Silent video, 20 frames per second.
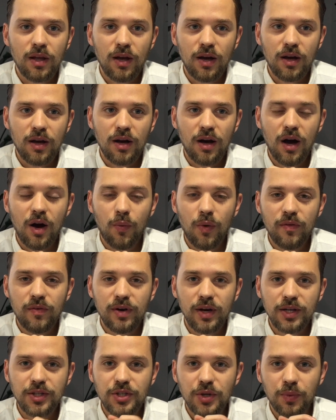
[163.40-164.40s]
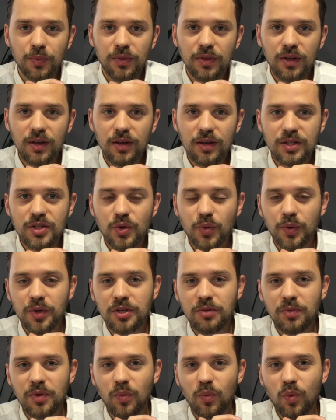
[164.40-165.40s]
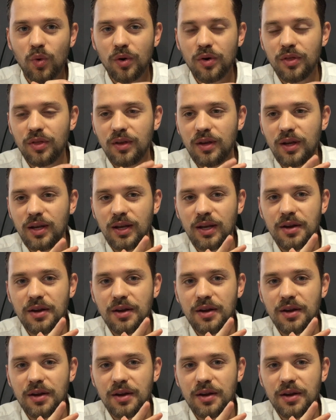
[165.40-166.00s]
Uh, however, I don't think it's going to be worth it